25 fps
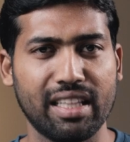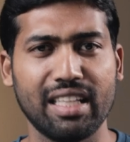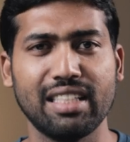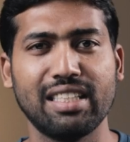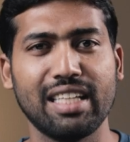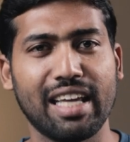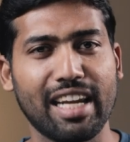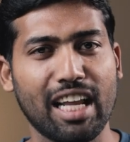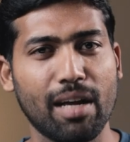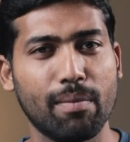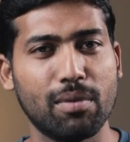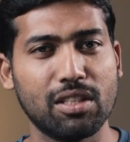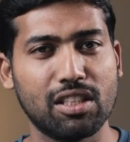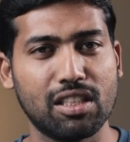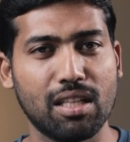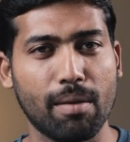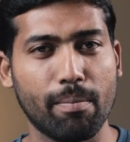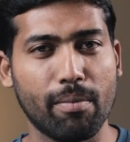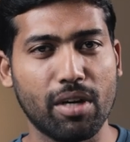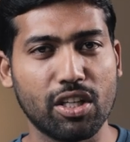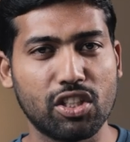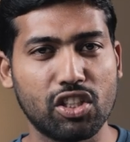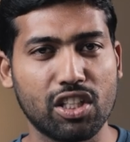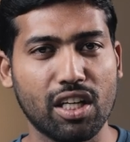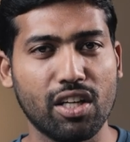This enables the
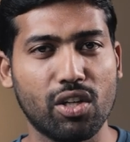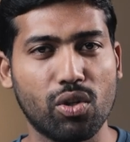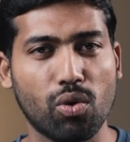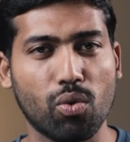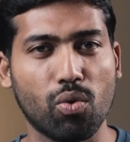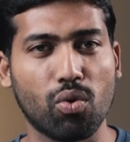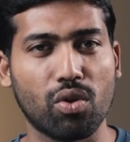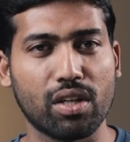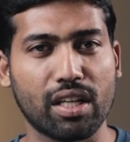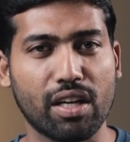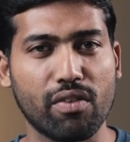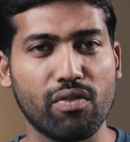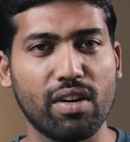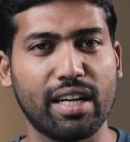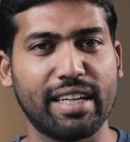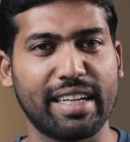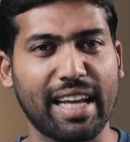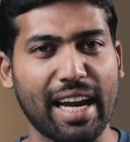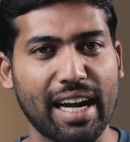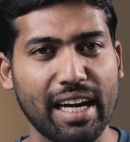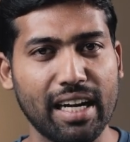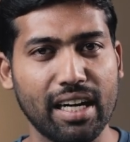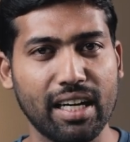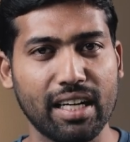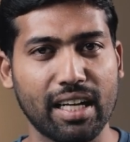merchant to give a
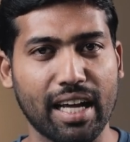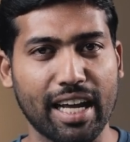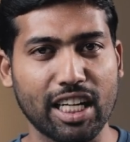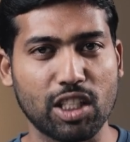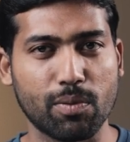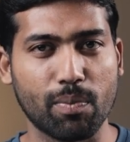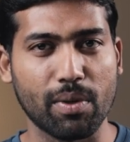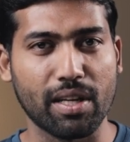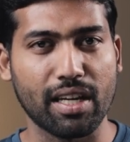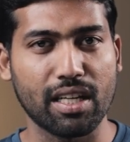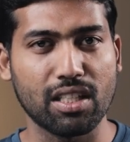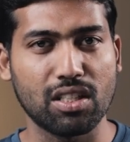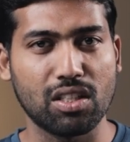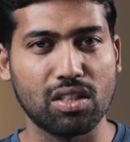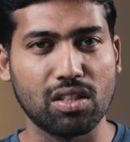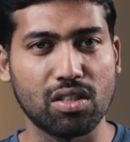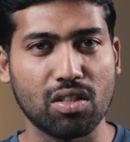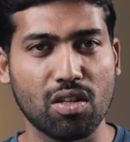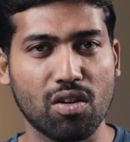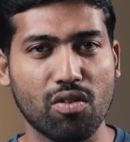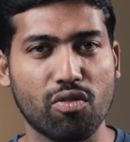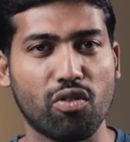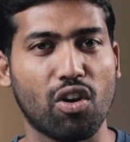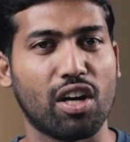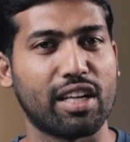tailored
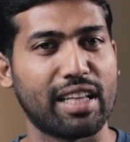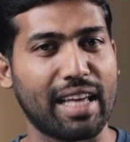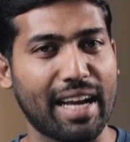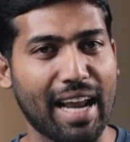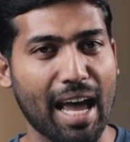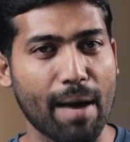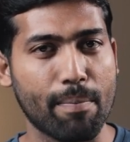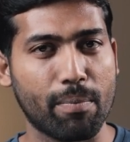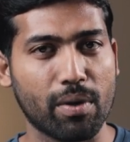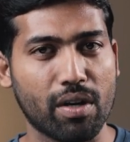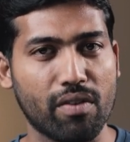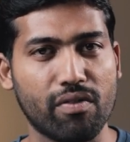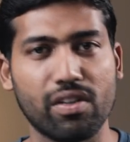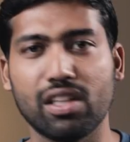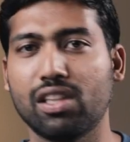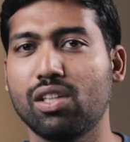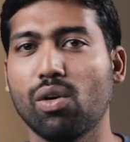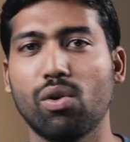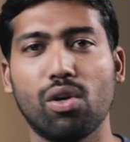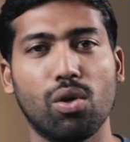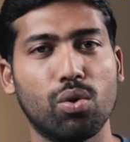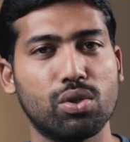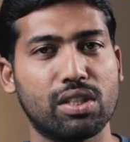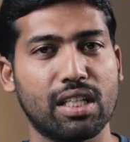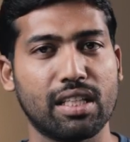experience for their app
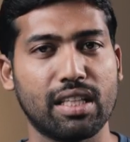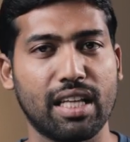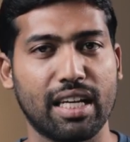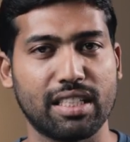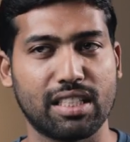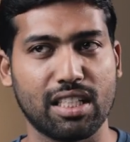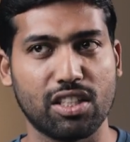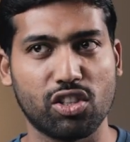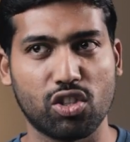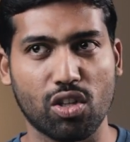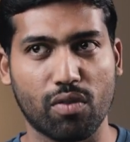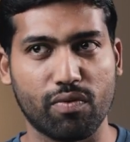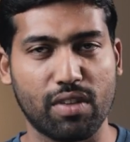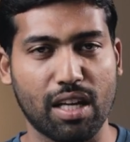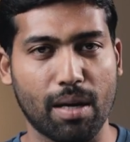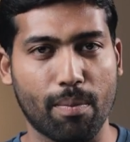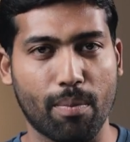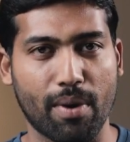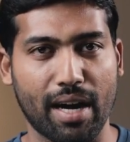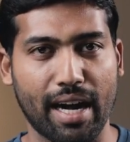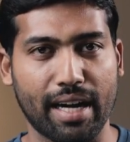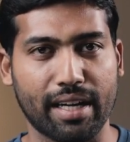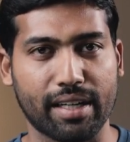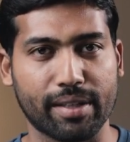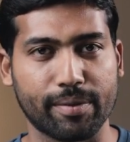without losing the essence of their
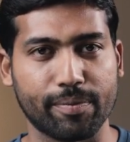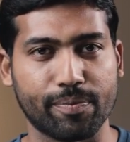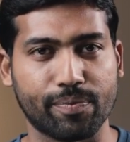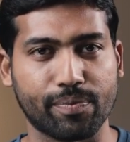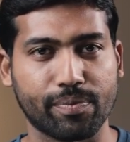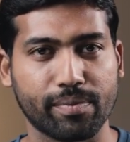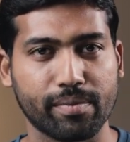brand.